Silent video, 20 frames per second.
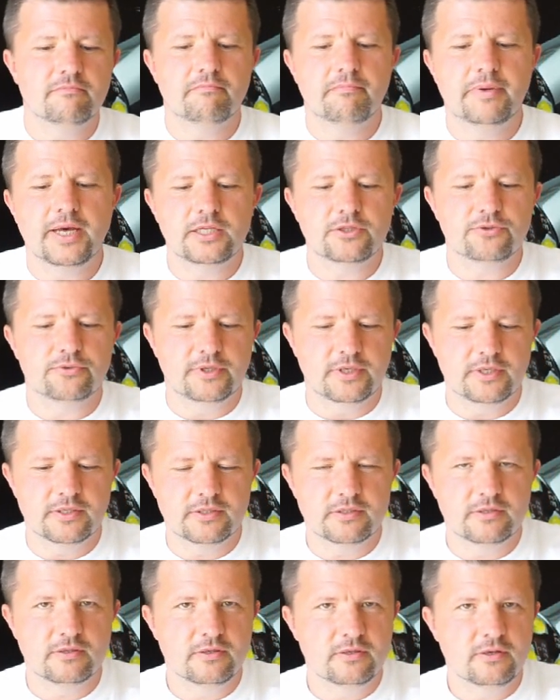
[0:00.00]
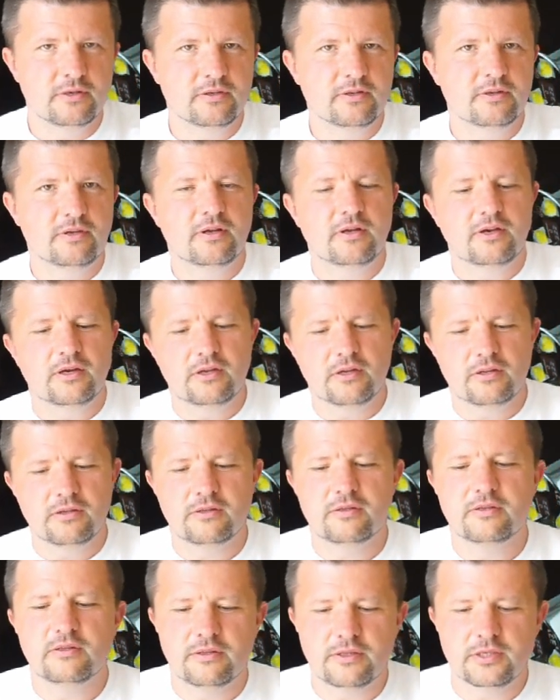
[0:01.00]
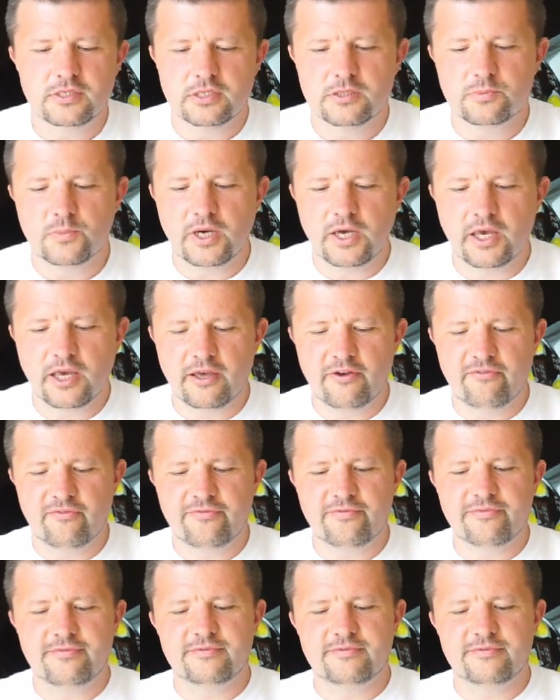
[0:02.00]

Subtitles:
batteries, and this is why I have